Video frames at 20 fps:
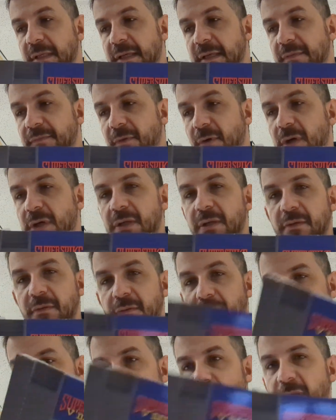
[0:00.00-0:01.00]

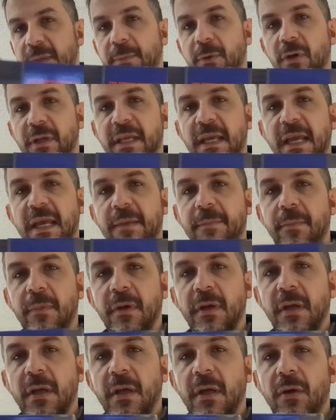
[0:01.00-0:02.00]
volleyball game
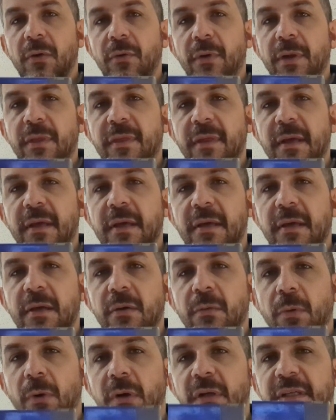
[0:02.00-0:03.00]
with a
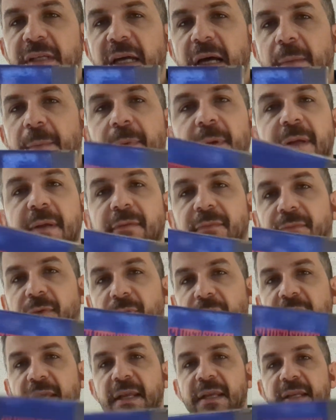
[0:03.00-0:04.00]
World Cup
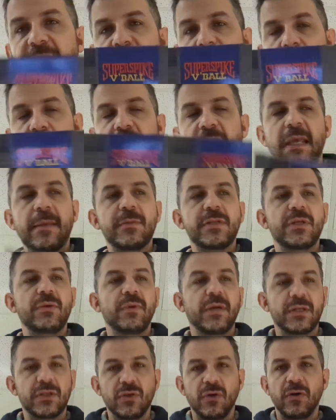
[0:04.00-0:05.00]
for the NES, 2 games in
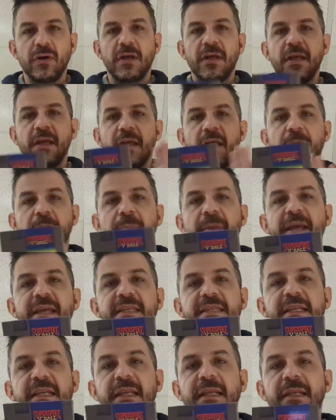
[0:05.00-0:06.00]
1. So
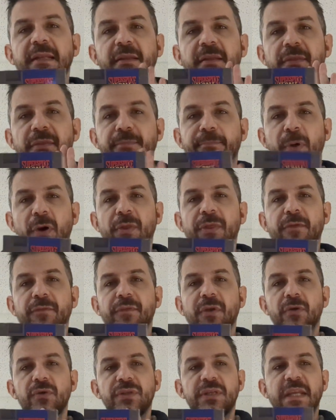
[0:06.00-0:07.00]
basically, both of
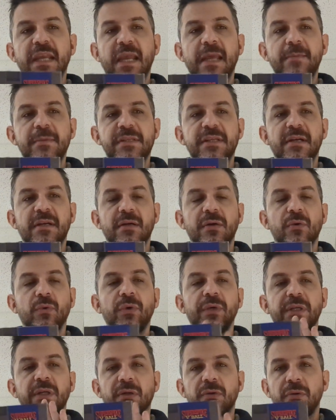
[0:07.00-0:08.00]
those games are
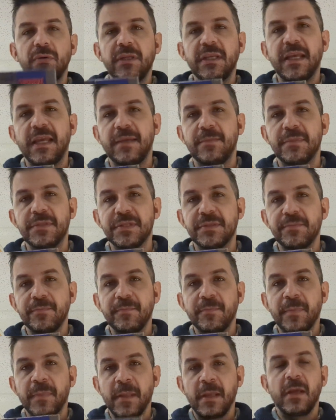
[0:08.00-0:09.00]
Kunio-kun games,
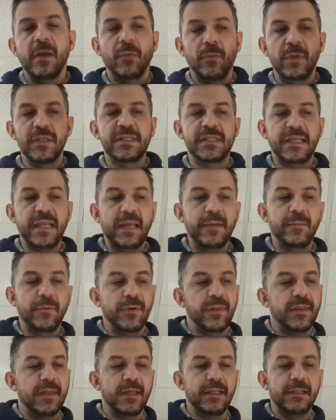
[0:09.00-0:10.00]
which came
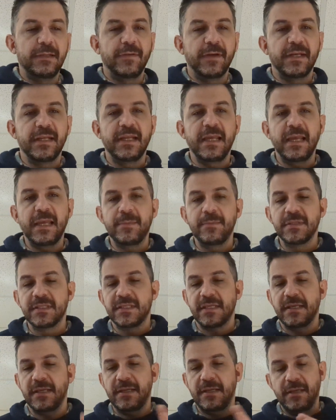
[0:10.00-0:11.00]
with different
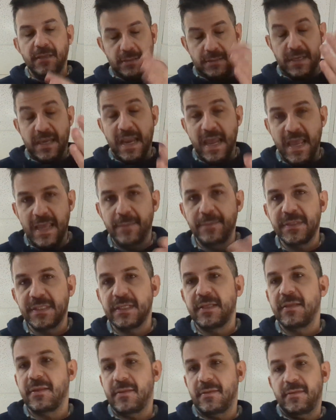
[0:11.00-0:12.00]
games names
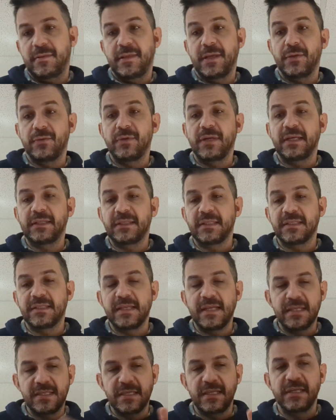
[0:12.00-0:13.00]
in the United
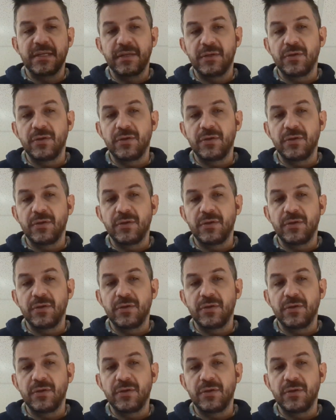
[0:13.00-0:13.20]
States and in